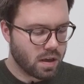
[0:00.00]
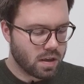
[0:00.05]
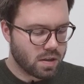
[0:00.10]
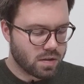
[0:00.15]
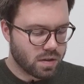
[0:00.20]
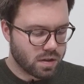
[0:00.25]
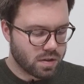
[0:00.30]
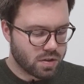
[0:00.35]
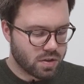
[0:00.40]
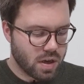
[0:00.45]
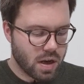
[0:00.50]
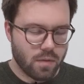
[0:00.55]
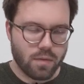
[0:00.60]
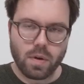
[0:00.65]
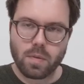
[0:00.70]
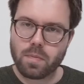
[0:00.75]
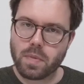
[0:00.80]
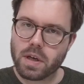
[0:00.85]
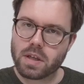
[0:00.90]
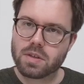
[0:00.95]
since
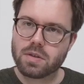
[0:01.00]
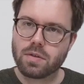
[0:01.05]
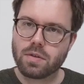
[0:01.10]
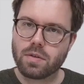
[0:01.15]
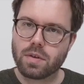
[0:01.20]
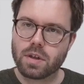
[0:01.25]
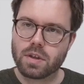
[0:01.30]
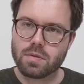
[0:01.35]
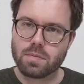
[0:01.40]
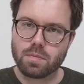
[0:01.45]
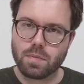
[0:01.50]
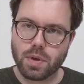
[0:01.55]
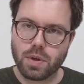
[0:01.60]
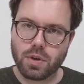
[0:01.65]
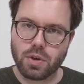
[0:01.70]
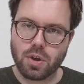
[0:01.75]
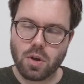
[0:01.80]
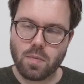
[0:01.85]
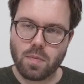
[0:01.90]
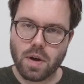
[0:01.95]
every pixel is
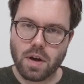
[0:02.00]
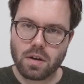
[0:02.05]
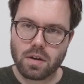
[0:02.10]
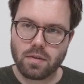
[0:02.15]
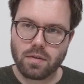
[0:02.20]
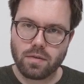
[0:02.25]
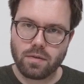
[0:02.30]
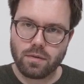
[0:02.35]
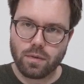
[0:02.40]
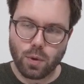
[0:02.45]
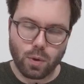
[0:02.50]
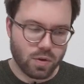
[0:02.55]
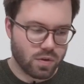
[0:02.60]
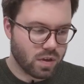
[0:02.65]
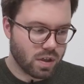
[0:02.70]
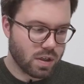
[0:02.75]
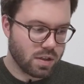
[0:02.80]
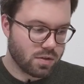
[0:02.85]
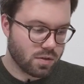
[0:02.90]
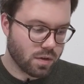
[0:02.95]
built up out of
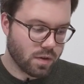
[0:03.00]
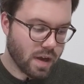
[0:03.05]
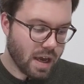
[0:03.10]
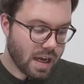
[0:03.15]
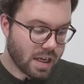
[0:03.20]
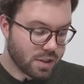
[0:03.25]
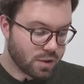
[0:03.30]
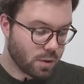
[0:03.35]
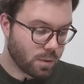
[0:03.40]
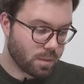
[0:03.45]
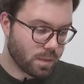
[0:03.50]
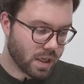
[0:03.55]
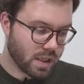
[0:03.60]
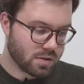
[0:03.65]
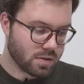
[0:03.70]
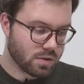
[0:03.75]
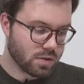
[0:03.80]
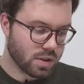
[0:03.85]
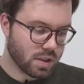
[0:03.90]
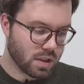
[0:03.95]
40 sort of actual
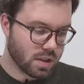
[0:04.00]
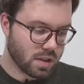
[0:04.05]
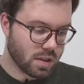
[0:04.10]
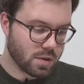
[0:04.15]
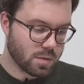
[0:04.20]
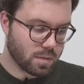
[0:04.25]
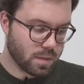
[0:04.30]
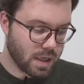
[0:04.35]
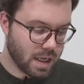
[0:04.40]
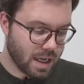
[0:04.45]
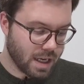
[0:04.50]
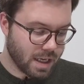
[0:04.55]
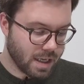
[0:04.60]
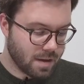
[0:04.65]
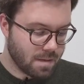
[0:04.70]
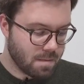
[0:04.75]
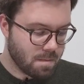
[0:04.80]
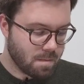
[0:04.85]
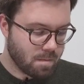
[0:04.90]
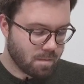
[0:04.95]
pixels in the
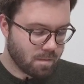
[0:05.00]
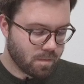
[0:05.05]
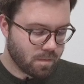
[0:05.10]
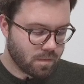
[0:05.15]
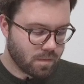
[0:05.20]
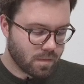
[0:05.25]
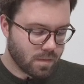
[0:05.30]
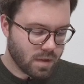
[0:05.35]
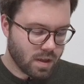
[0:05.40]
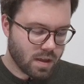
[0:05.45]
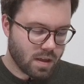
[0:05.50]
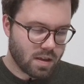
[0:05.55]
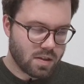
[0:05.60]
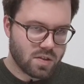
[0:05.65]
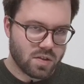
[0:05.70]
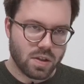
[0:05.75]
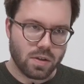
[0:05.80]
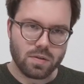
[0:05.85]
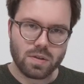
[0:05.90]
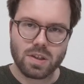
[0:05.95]
display, it
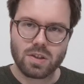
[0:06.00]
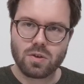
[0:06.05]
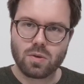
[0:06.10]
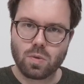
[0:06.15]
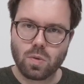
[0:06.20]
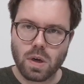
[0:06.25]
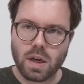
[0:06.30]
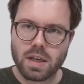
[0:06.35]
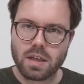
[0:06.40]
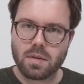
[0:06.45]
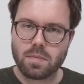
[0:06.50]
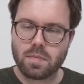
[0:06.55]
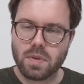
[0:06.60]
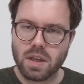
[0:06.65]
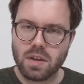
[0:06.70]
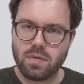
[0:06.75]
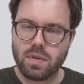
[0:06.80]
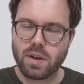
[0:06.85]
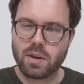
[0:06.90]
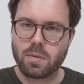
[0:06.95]
still needs quite a
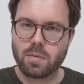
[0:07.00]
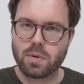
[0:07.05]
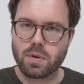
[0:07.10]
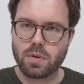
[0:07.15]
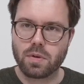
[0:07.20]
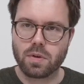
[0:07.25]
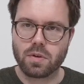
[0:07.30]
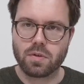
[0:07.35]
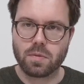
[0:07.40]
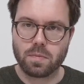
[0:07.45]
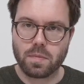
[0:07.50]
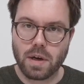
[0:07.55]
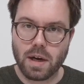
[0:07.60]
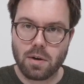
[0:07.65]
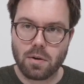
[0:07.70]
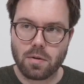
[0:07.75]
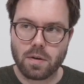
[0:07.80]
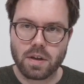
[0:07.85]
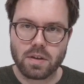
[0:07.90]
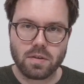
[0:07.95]
beefy computer to
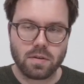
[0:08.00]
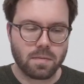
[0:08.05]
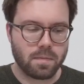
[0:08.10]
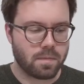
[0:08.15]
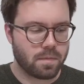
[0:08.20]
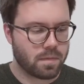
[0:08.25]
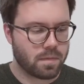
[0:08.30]
power it.